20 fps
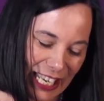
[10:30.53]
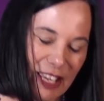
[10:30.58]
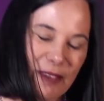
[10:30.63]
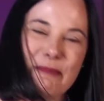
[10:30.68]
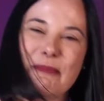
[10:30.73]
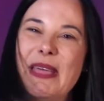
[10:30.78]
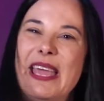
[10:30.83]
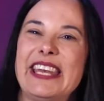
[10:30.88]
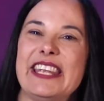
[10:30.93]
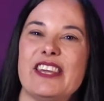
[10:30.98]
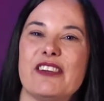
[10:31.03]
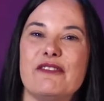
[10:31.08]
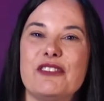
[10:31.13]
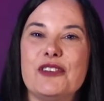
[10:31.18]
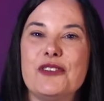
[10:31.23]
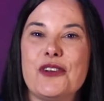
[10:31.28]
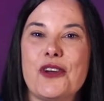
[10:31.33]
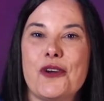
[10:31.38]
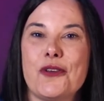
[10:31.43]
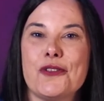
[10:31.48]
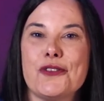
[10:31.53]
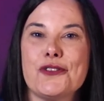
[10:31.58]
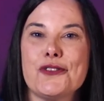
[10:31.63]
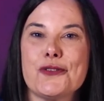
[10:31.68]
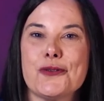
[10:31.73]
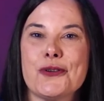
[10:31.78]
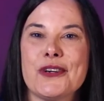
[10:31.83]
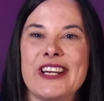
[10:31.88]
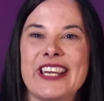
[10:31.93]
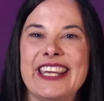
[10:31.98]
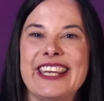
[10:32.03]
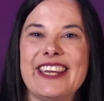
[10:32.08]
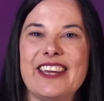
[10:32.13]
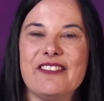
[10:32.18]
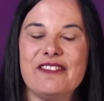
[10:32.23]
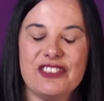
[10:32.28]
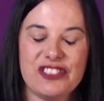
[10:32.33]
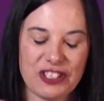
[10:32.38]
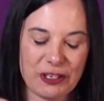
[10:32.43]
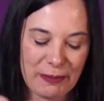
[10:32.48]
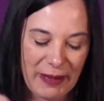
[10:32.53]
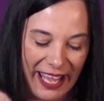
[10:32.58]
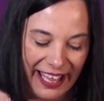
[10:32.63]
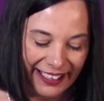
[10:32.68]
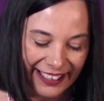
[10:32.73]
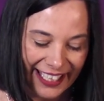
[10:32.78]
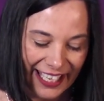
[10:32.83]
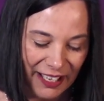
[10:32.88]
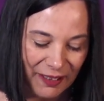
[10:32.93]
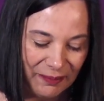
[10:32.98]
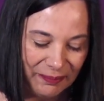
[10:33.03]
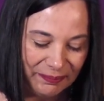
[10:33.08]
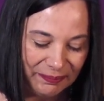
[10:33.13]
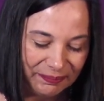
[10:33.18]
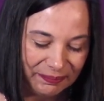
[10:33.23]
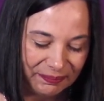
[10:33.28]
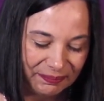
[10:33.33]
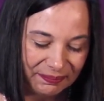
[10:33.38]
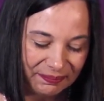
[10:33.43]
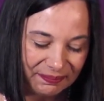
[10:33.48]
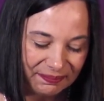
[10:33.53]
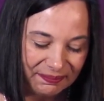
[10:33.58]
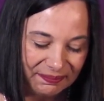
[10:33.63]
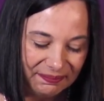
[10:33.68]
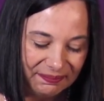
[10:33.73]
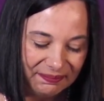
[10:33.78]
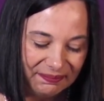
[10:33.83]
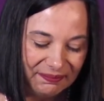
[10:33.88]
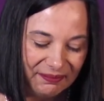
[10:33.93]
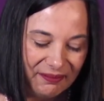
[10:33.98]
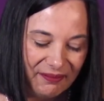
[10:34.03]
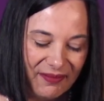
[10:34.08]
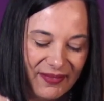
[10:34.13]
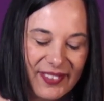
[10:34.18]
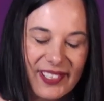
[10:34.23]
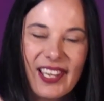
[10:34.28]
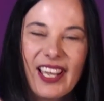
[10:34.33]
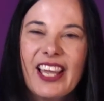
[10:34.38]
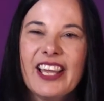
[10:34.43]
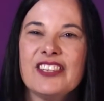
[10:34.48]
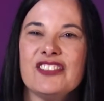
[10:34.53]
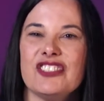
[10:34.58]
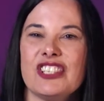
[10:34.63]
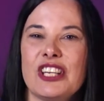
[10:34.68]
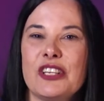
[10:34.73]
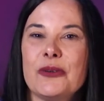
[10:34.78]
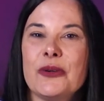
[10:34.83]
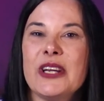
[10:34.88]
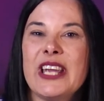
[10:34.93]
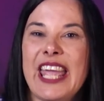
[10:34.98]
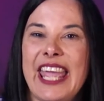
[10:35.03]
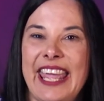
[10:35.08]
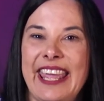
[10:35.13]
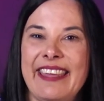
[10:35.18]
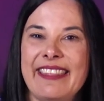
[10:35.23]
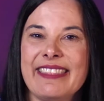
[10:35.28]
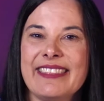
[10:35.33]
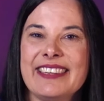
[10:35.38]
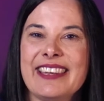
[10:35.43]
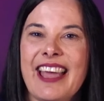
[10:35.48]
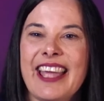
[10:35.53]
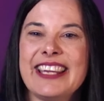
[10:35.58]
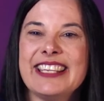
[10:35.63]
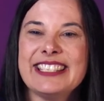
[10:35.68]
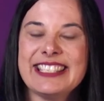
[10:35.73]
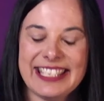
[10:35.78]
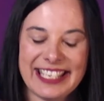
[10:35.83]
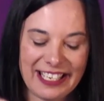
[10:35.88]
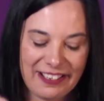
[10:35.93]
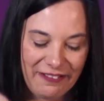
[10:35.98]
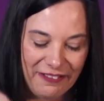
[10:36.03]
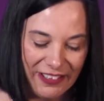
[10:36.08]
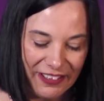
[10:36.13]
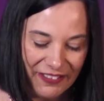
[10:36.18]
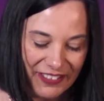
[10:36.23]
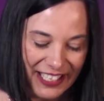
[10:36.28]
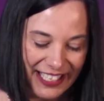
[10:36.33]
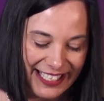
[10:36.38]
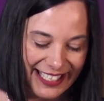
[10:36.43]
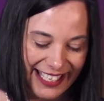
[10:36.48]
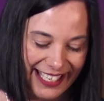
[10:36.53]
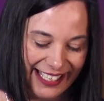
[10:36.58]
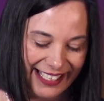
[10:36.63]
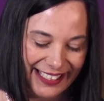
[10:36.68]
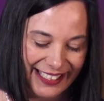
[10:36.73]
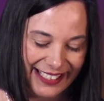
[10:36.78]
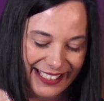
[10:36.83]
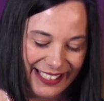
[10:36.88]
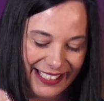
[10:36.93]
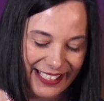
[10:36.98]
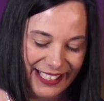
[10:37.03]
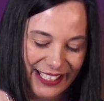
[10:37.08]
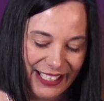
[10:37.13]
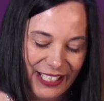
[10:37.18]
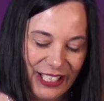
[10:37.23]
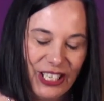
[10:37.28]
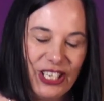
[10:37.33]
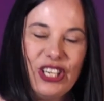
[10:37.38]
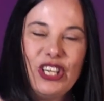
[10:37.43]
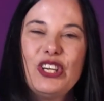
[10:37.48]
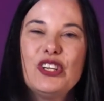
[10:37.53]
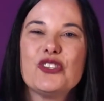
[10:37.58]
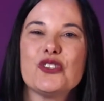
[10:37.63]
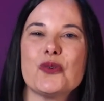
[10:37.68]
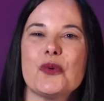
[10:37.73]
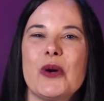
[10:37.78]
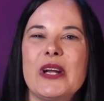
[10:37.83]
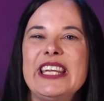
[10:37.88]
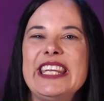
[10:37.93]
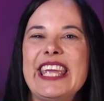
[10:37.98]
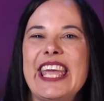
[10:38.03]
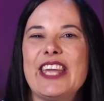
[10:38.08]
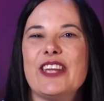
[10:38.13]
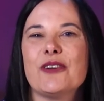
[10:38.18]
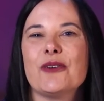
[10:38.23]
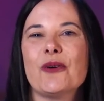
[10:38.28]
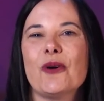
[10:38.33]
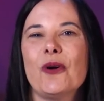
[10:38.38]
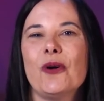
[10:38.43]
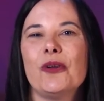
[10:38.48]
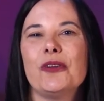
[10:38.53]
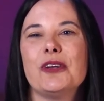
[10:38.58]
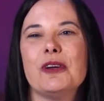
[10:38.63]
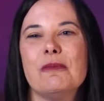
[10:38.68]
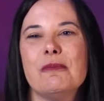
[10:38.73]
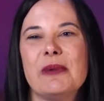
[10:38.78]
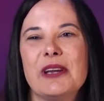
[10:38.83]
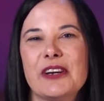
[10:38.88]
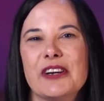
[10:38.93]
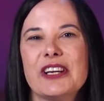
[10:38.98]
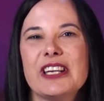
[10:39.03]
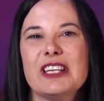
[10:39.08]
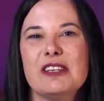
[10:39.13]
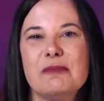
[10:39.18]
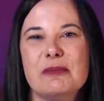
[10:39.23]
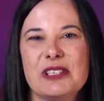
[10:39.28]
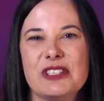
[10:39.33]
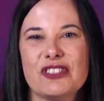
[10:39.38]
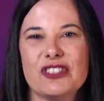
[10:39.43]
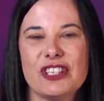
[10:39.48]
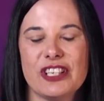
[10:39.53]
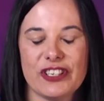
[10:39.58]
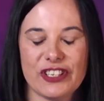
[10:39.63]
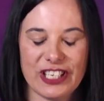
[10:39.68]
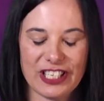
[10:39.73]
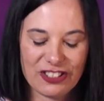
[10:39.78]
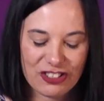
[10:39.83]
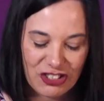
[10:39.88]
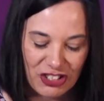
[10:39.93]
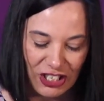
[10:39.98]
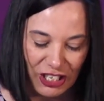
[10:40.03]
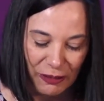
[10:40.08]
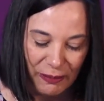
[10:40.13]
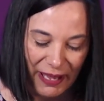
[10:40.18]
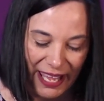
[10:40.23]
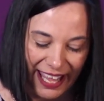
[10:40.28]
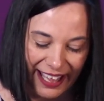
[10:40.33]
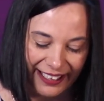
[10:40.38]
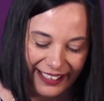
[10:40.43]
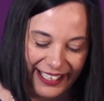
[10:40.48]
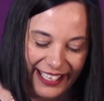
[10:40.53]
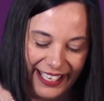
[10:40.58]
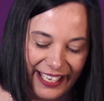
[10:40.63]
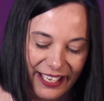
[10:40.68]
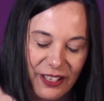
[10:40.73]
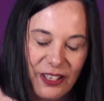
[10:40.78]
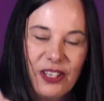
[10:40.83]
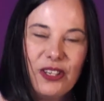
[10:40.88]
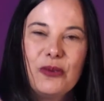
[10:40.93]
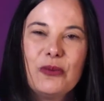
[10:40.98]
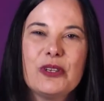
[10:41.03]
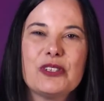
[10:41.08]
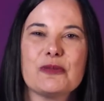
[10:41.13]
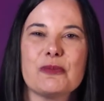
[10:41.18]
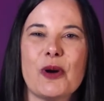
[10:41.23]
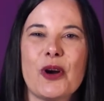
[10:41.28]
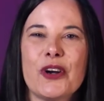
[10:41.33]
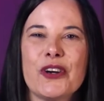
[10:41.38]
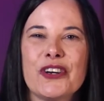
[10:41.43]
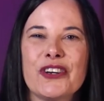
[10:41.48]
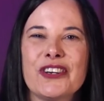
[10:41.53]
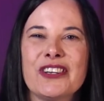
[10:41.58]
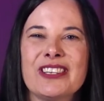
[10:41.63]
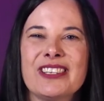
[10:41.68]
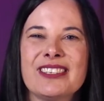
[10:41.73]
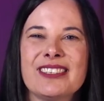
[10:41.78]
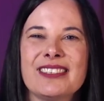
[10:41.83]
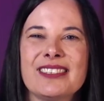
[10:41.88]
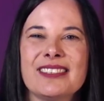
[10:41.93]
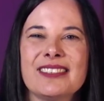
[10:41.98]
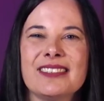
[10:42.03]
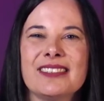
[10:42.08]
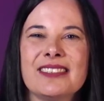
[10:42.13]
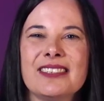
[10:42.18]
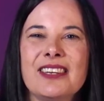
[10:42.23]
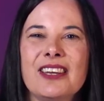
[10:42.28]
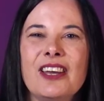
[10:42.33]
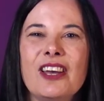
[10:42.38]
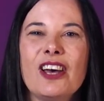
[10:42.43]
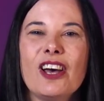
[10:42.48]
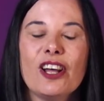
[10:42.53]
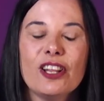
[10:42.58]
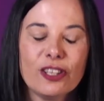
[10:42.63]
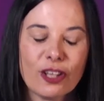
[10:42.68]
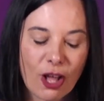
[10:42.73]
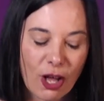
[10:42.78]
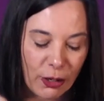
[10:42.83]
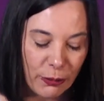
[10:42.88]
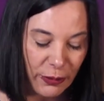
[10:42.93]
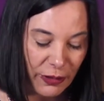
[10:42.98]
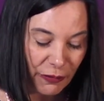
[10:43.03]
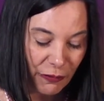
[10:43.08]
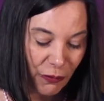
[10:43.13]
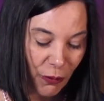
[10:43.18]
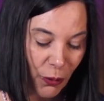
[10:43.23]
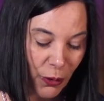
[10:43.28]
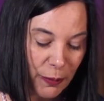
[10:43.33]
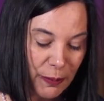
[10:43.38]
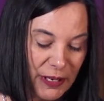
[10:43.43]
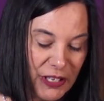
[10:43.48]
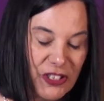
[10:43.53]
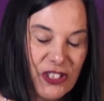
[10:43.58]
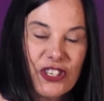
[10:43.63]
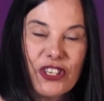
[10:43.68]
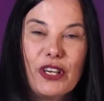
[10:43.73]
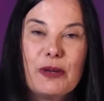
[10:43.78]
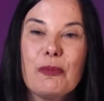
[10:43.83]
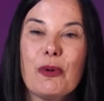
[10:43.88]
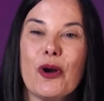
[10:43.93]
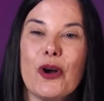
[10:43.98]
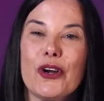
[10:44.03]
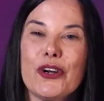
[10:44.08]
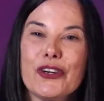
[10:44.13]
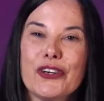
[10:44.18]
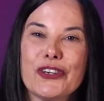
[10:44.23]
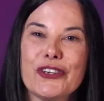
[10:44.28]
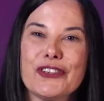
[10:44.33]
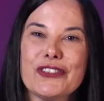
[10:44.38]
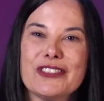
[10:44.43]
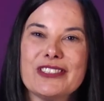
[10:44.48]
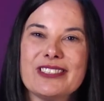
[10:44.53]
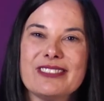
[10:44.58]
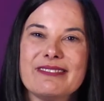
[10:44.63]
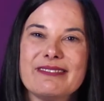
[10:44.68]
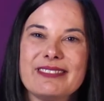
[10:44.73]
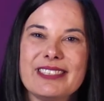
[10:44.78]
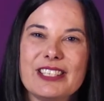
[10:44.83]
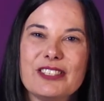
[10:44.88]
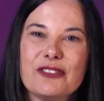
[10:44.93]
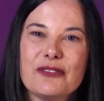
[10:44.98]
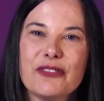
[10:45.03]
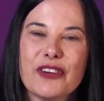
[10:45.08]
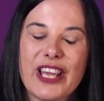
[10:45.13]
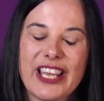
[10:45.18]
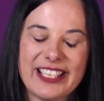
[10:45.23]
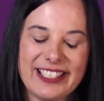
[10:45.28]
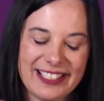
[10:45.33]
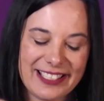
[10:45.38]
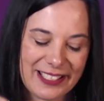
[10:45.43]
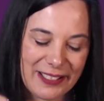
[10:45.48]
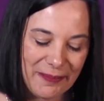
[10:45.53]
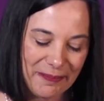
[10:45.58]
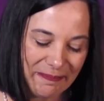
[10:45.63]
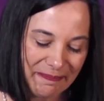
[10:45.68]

Many of you know the story of Jim Elliot. On January 8, 1956, 28-year-old American missionary Jim Elliot was martyred, along with four missionary partners, his friends.